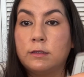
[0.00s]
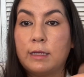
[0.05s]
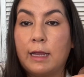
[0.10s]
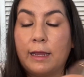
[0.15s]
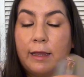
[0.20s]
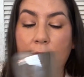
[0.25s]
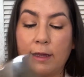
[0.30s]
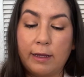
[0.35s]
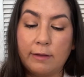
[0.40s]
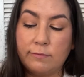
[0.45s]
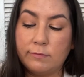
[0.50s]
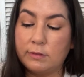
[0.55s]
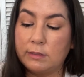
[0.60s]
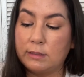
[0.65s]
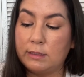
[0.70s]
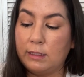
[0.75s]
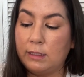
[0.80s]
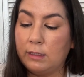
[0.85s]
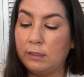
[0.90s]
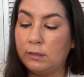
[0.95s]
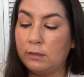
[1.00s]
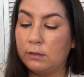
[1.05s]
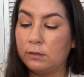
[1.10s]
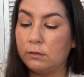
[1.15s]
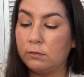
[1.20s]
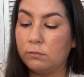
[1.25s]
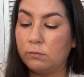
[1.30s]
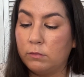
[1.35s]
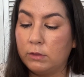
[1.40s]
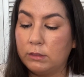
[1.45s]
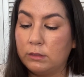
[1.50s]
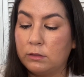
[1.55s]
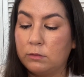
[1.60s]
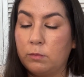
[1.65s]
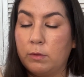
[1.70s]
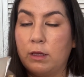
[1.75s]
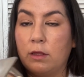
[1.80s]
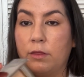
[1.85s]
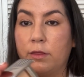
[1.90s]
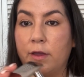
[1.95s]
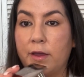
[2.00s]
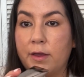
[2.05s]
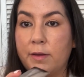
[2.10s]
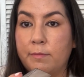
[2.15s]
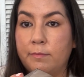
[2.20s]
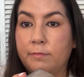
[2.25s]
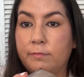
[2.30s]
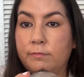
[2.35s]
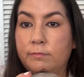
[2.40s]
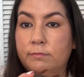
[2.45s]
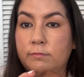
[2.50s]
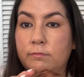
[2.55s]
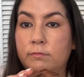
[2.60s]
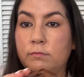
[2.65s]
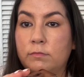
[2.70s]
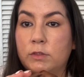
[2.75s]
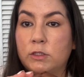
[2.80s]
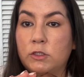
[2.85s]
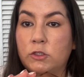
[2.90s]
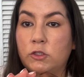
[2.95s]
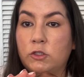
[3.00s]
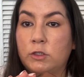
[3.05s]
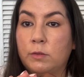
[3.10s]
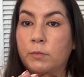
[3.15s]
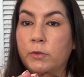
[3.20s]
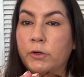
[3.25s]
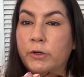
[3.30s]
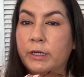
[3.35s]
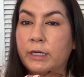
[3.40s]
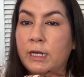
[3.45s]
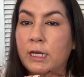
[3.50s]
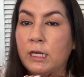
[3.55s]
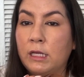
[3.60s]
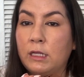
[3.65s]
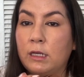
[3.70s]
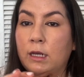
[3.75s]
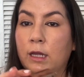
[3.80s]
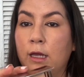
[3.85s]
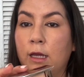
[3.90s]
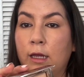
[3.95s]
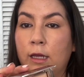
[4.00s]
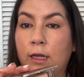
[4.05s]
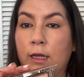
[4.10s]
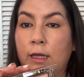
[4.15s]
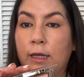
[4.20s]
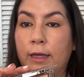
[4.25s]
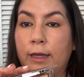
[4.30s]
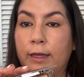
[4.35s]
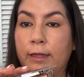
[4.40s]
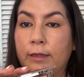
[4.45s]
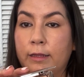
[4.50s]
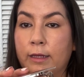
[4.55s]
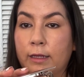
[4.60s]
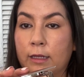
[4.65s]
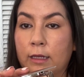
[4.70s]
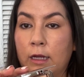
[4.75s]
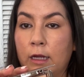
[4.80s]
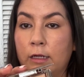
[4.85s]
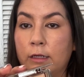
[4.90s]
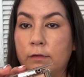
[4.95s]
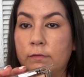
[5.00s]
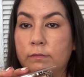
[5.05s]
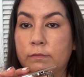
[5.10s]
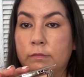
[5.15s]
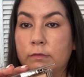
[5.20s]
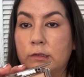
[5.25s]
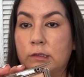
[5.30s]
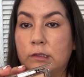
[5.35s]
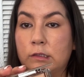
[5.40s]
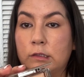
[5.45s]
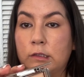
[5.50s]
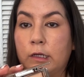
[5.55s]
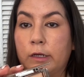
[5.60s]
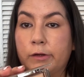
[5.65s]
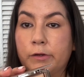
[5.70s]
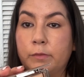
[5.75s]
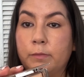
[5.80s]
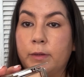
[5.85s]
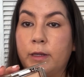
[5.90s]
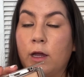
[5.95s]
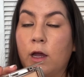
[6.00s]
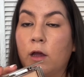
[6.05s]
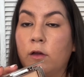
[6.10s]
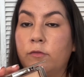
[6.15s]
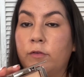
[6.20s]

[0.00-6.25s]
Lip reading: I've seen ones with the shimmer in it, and that kind of scared me off.